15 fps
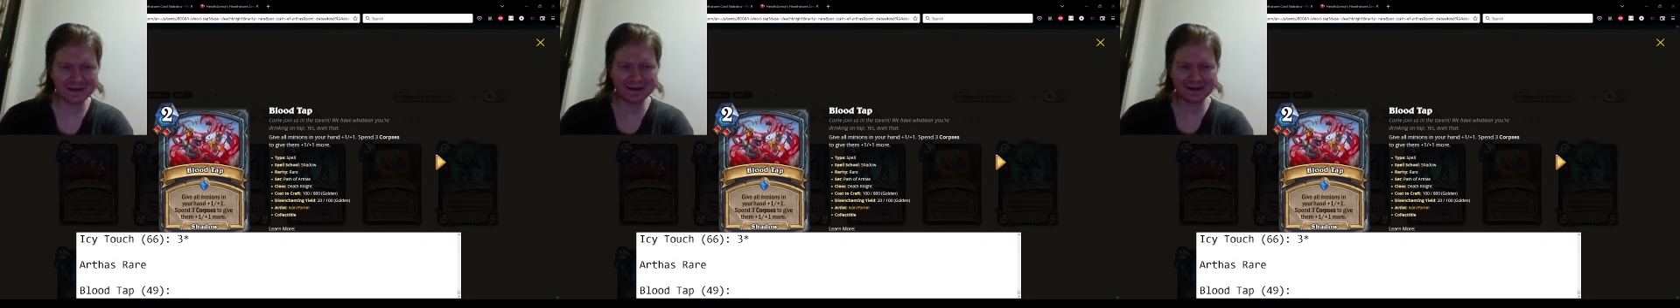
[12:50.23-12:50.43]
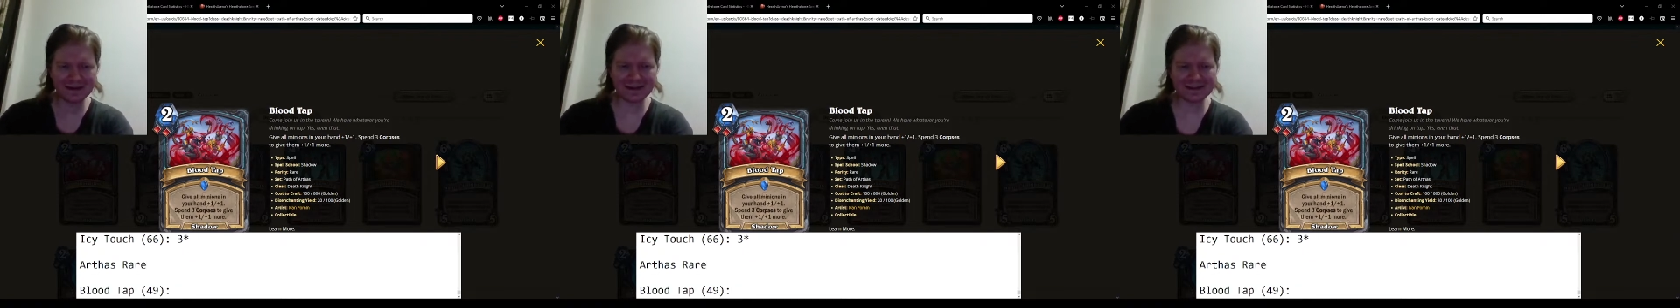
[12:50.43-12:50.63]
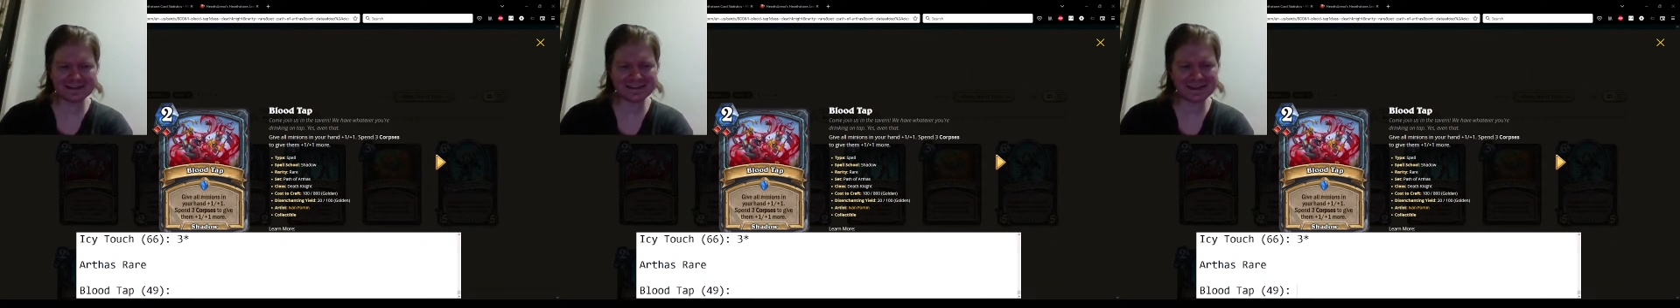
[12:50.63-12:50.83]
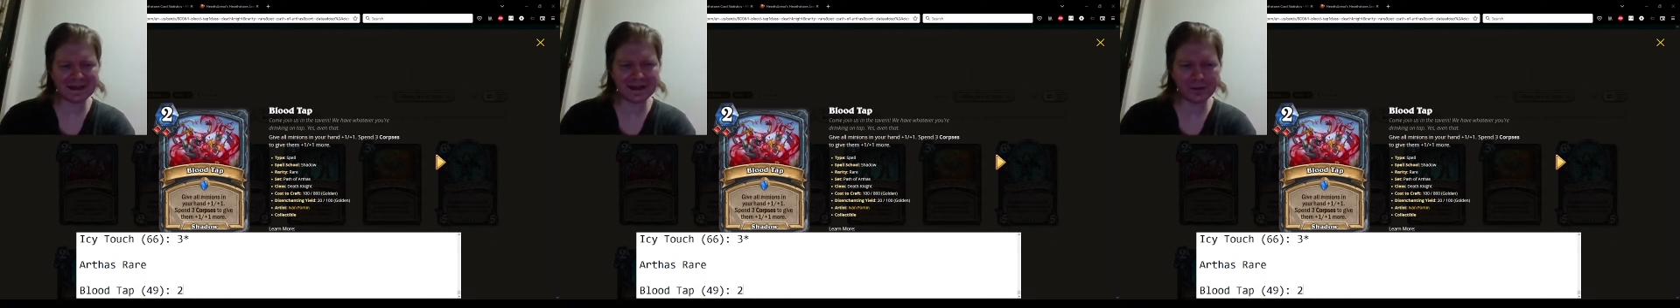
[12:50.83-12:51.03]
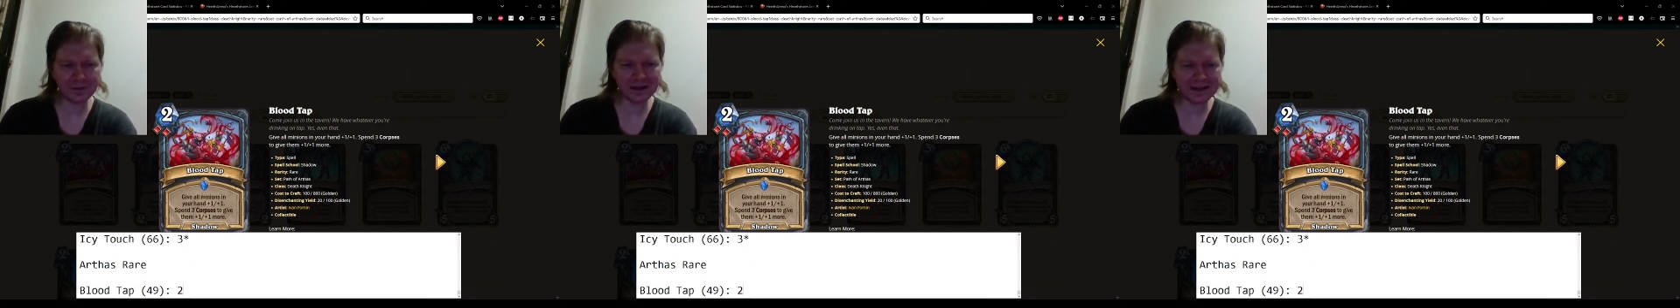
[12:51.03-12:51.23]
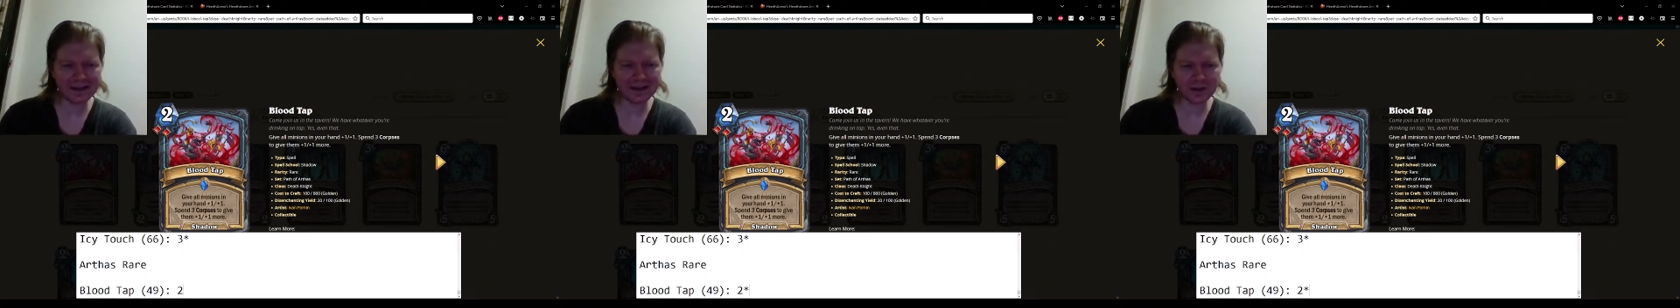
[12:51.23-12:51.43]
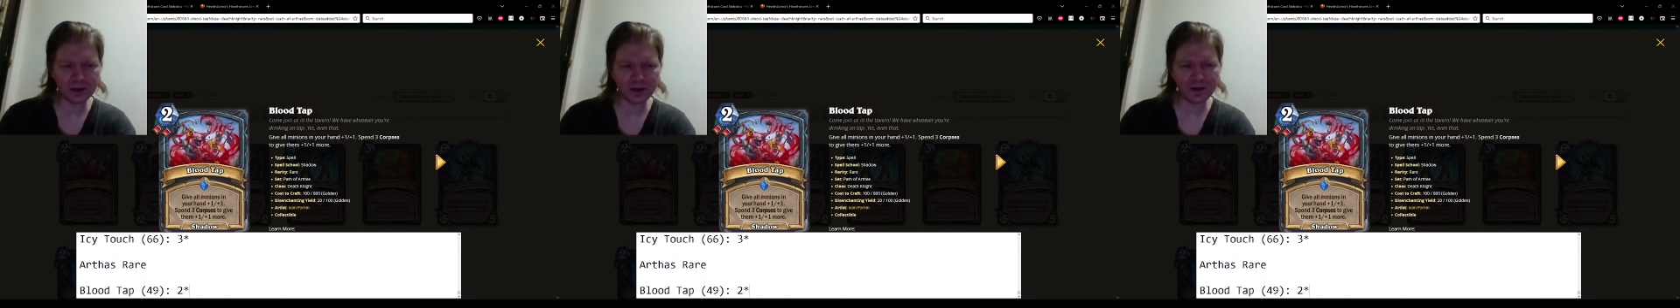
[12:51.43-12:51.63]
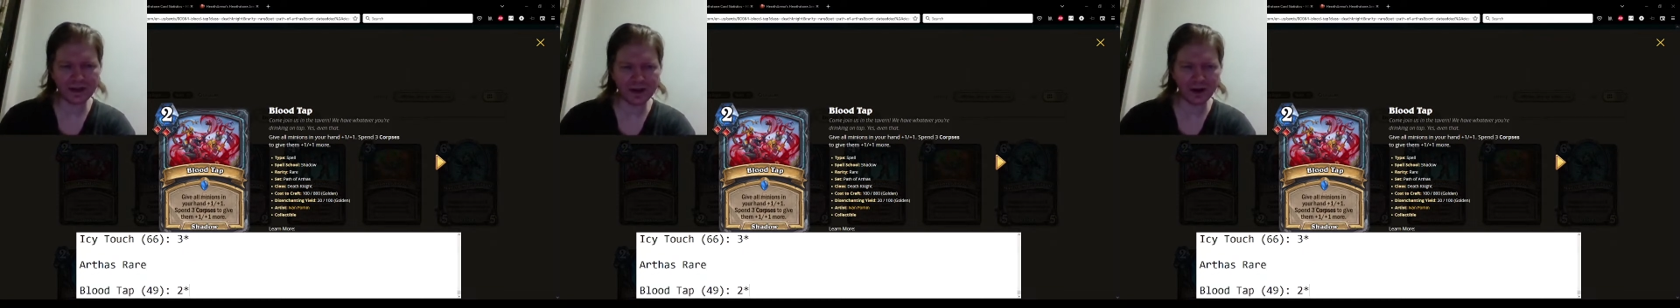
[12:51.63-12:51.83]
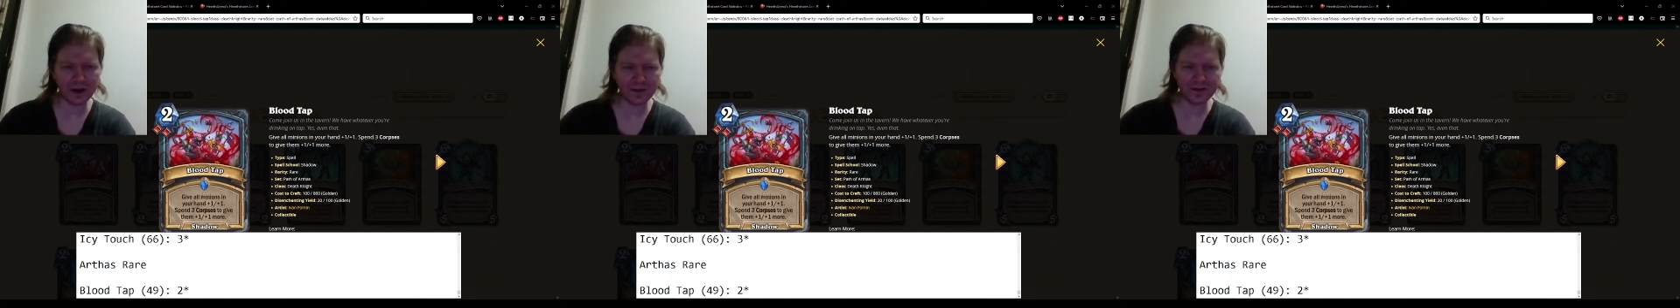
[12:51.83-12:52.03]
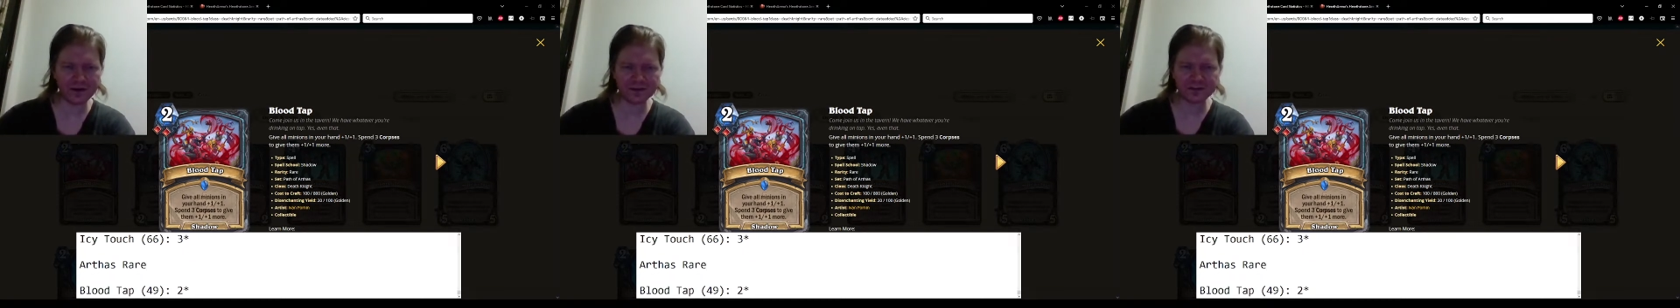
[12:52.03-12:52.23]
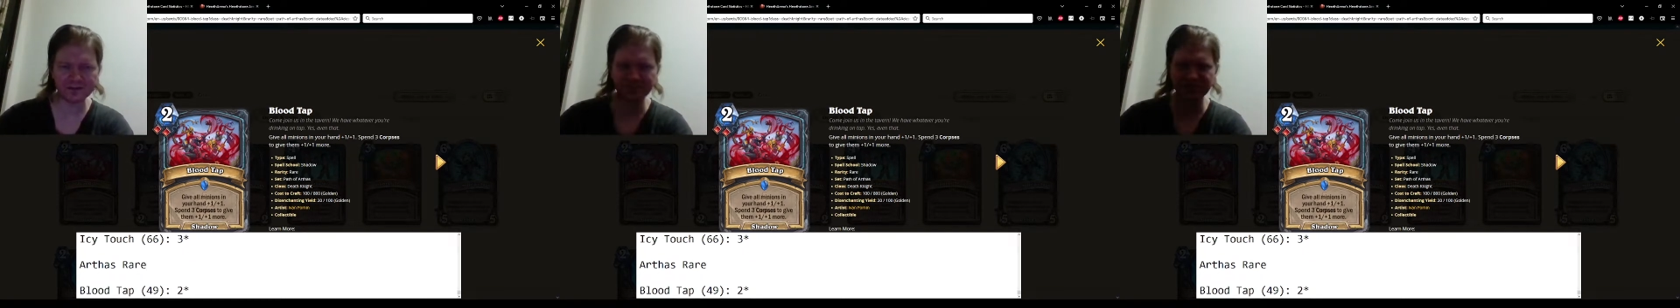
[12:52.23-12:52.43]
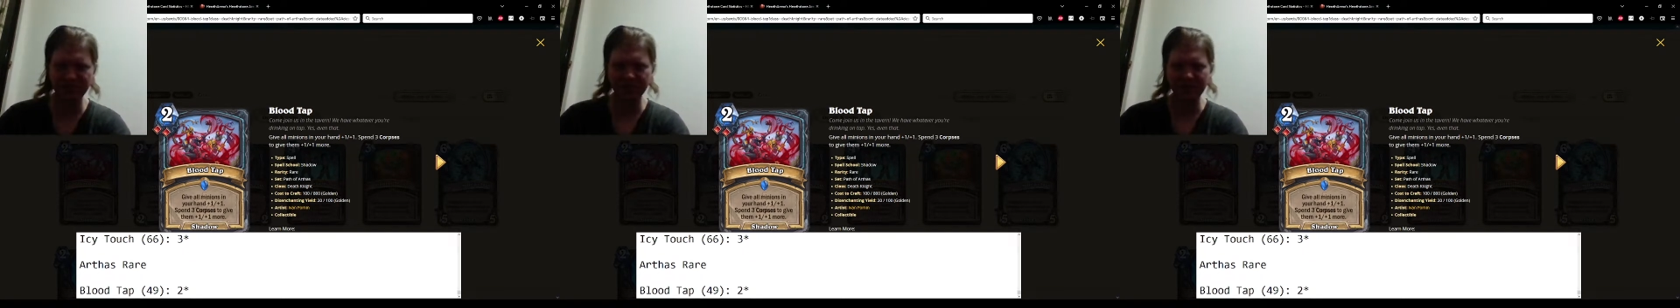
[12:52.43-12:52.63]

That said, I really can't go any higher than a 2-star